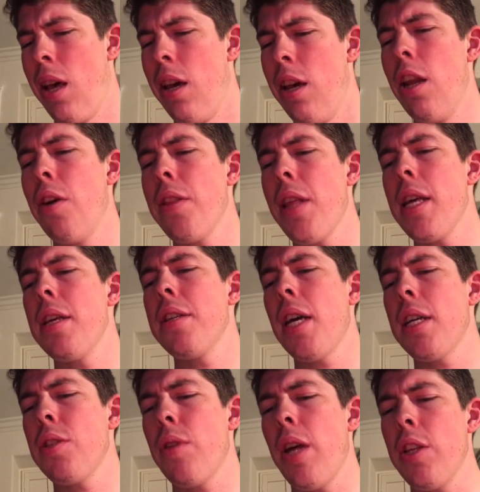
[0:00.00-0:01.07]
You know what that is?
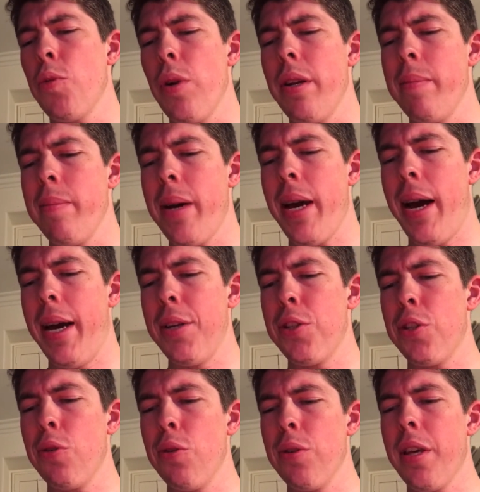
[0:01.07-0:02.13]
That's written by a high
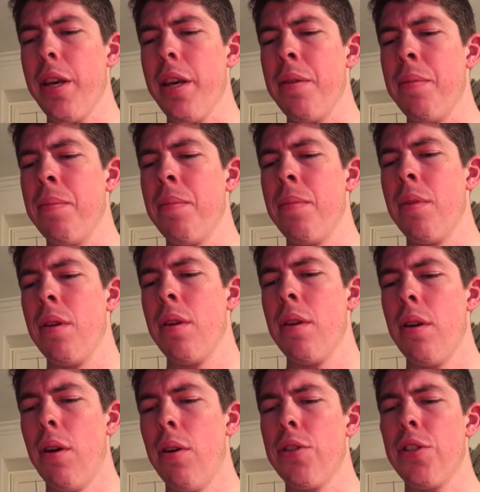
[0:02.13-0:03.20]
school kid
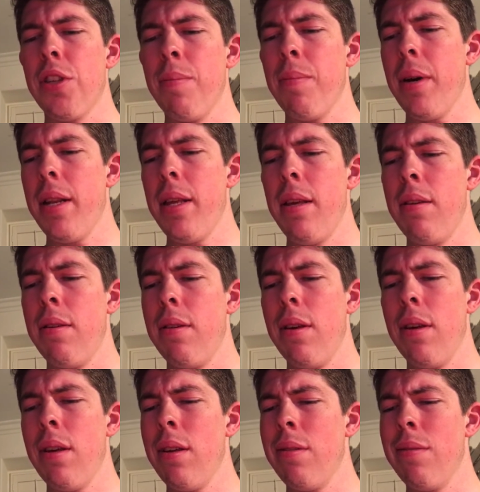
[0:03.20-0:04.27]
or somebody.
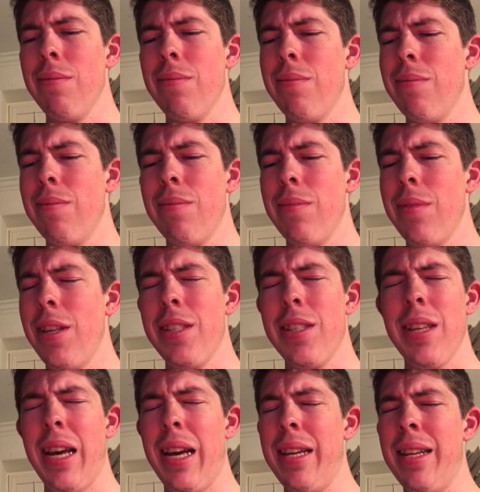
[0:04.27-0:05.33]
And he's
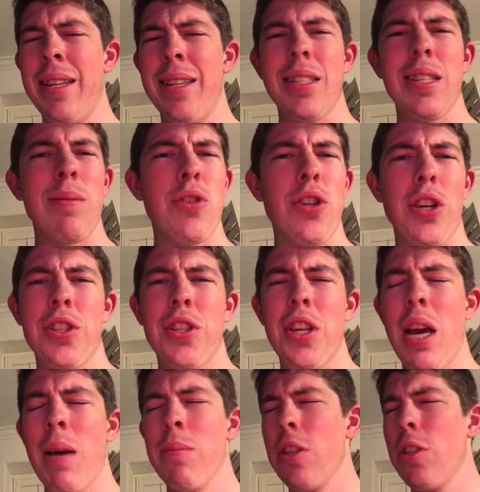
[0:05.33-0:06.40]
sliding into some chick's
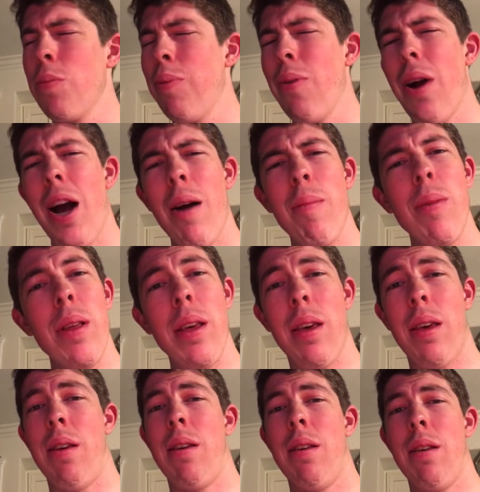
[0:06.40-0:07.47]
DMs. It's
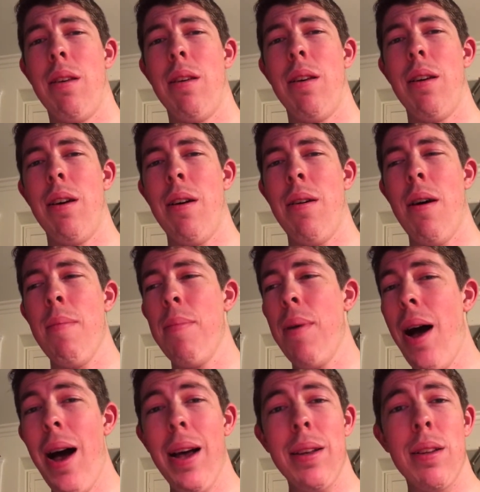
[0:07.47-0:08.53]
probably a
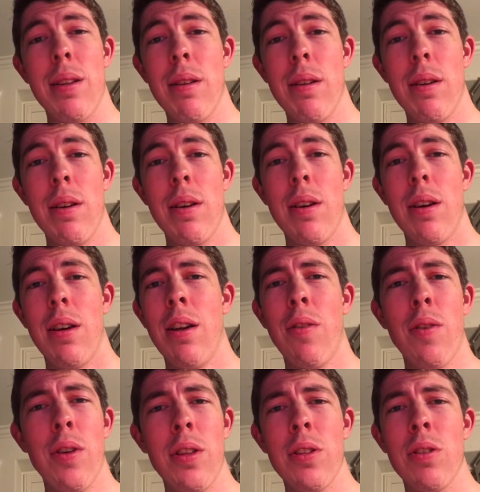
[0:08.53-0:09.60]
bot. You
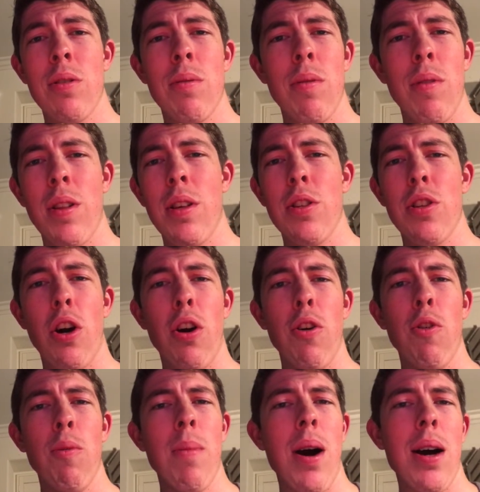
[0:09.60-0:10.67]
know, one of these
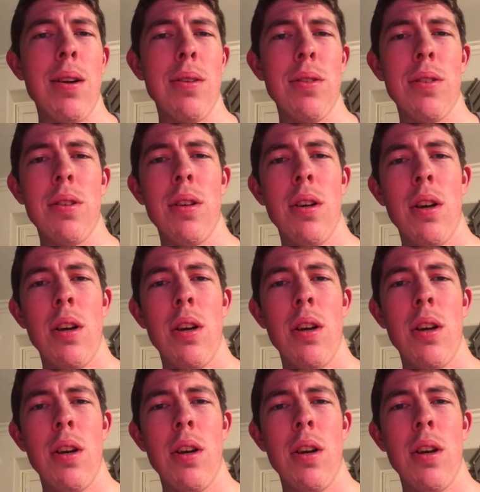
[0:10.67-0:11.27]
hoe models